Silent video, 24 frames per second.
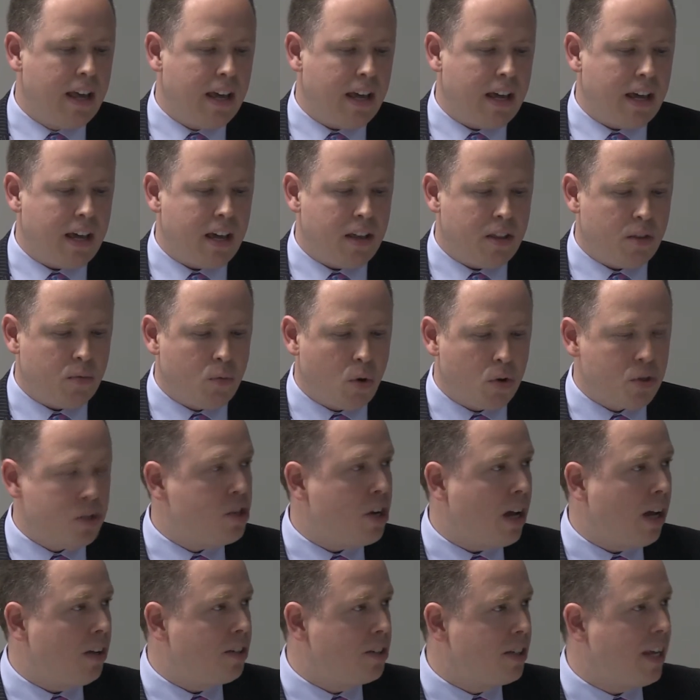the
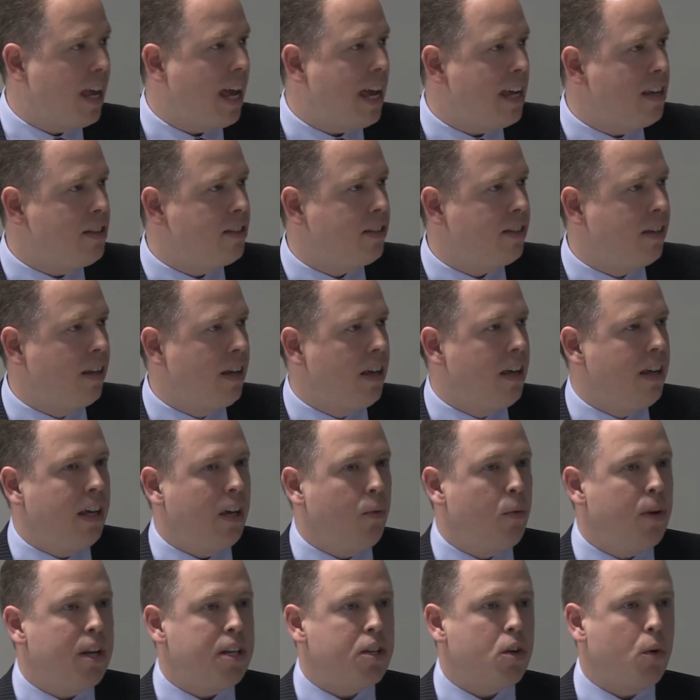Rothschild's case,
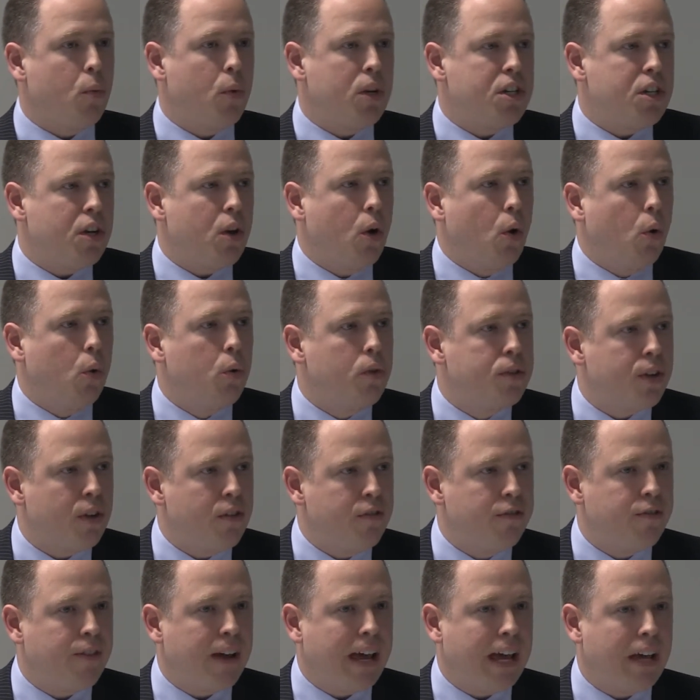in which it
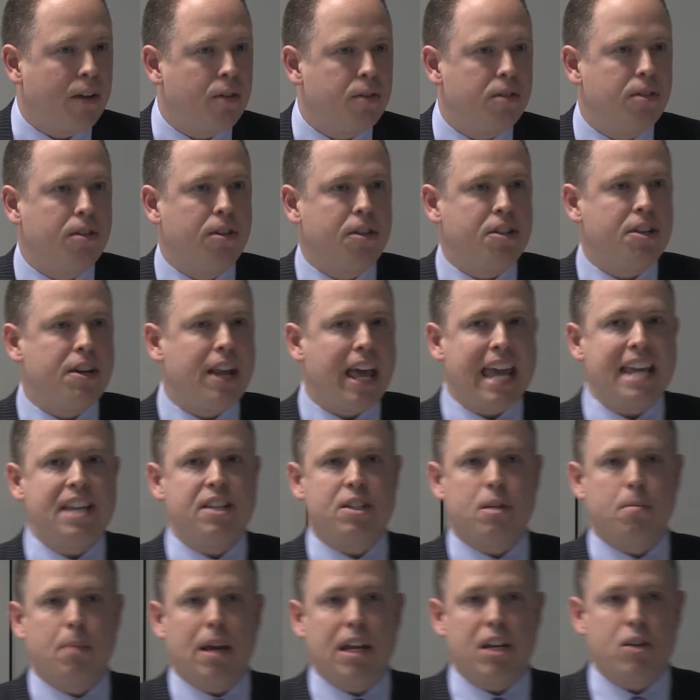also found that an
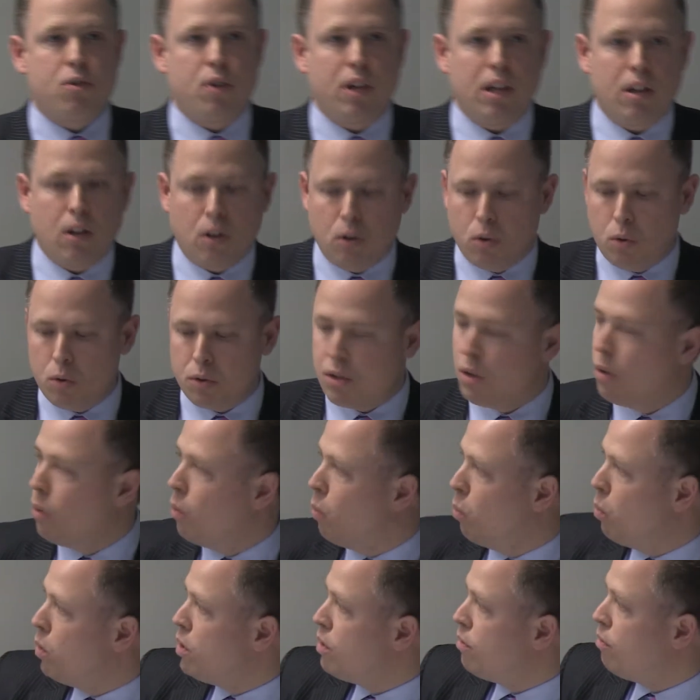asymmetric clause
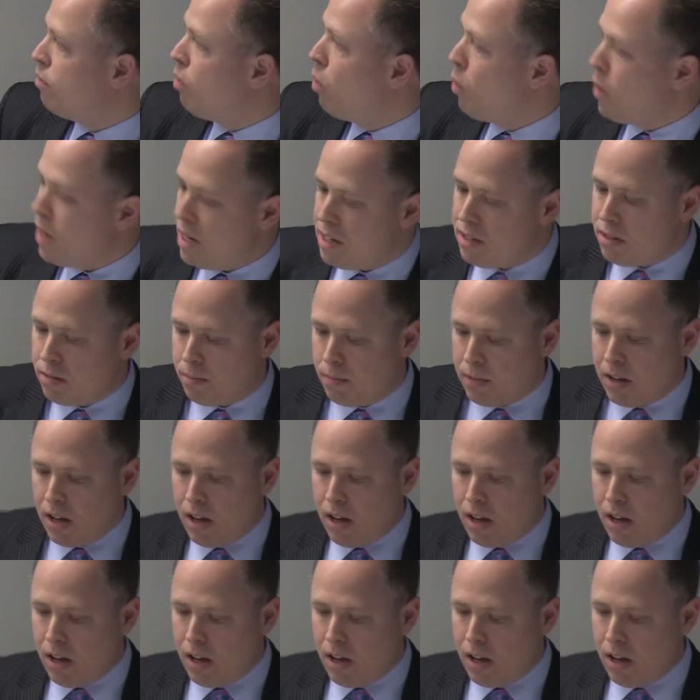was void,